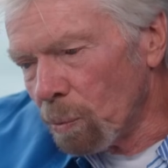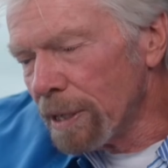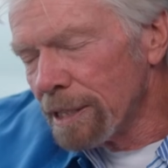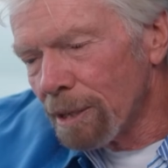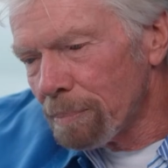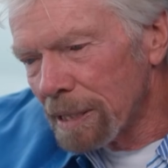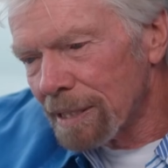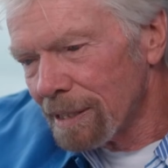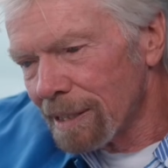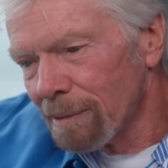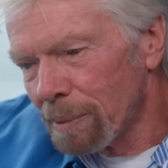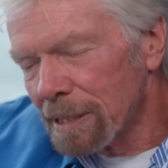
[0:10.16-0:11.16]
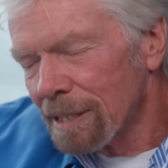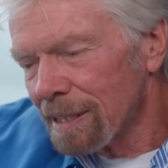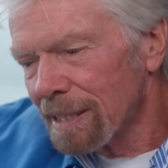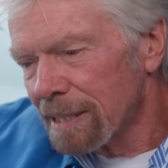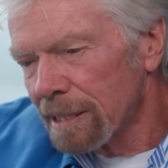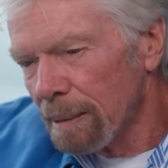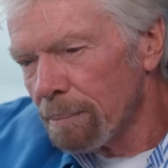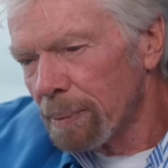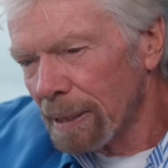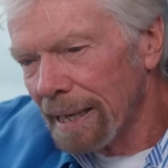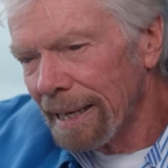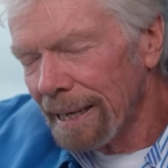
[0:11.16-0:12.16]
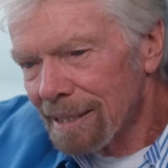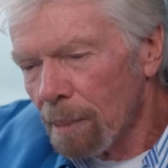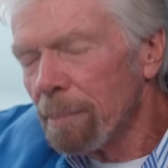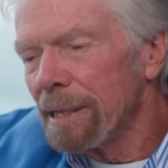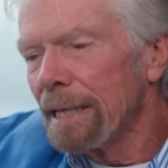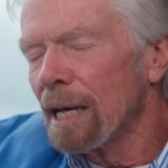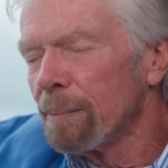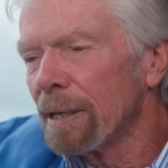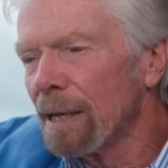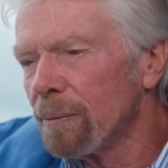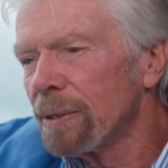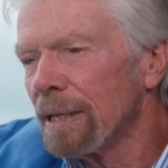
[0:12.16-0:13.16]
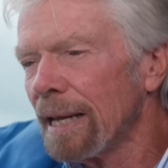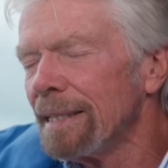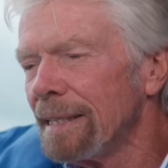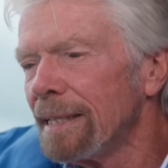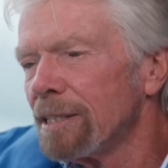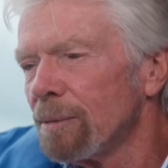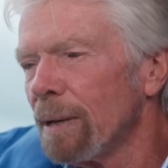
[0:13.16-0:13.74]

What is a business? A business is simply somebody coming up with an idea to